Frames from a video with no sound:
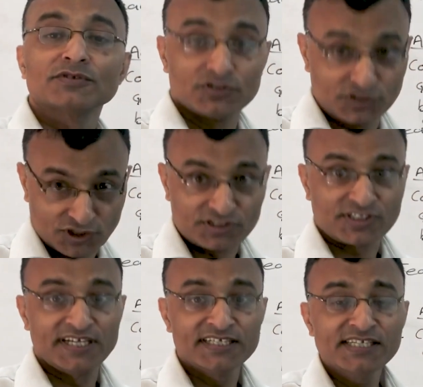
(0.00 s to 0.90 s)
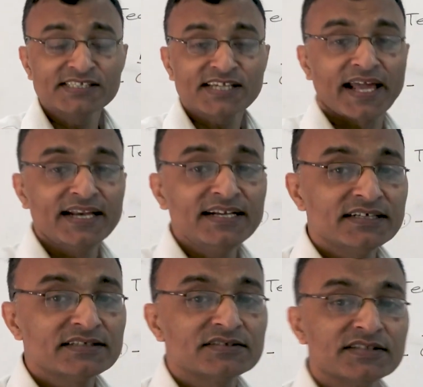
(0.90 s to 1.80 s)
such sentence,
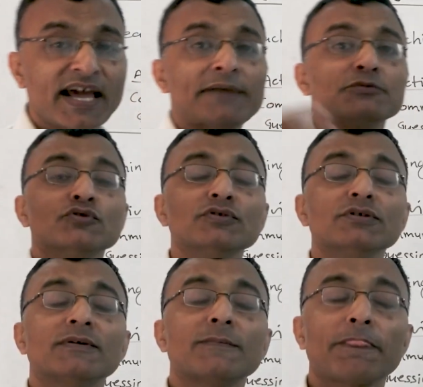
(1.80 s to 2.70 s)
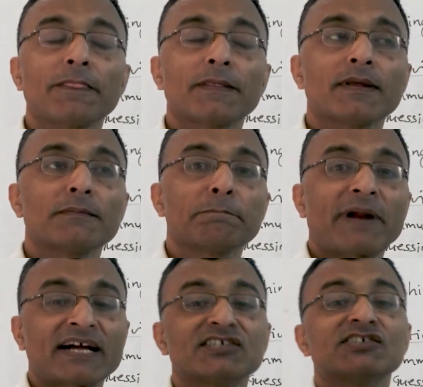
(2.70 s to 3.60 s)
and they have to
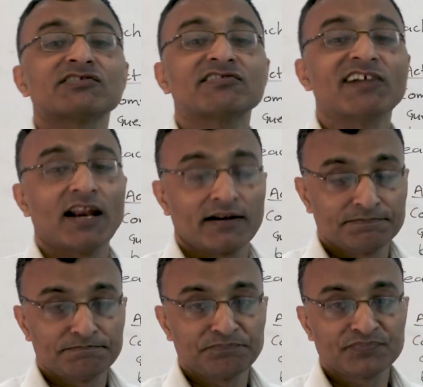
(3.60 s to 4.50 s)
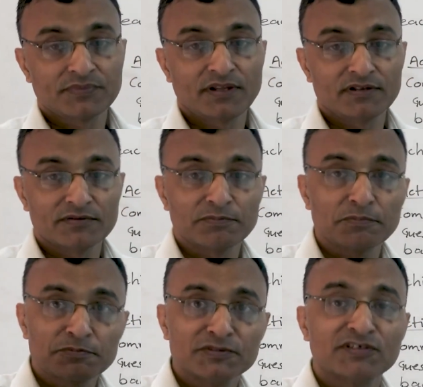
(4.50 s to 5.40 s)
practice drill.
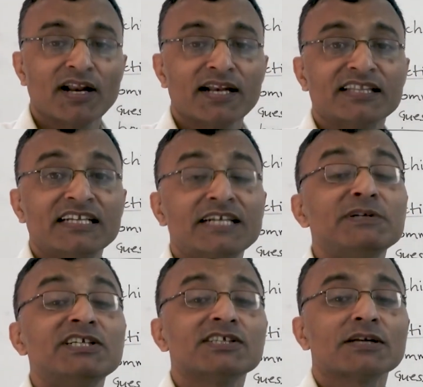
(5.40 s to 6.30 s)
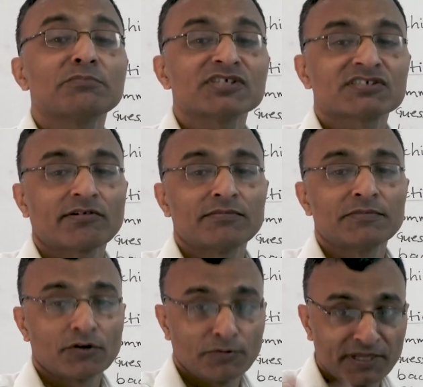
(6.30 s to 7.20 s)
Repetition must,
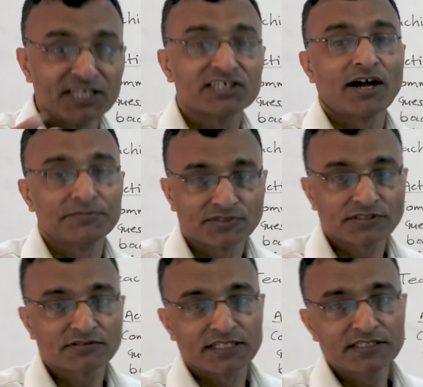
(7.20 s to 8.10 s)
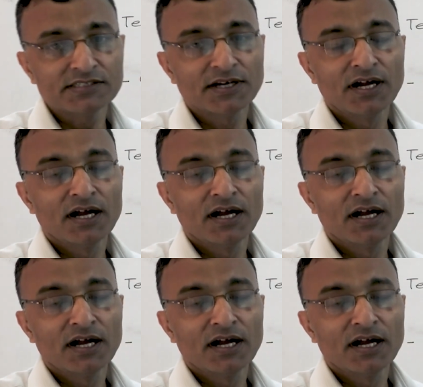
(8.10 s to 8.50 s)
many times. That is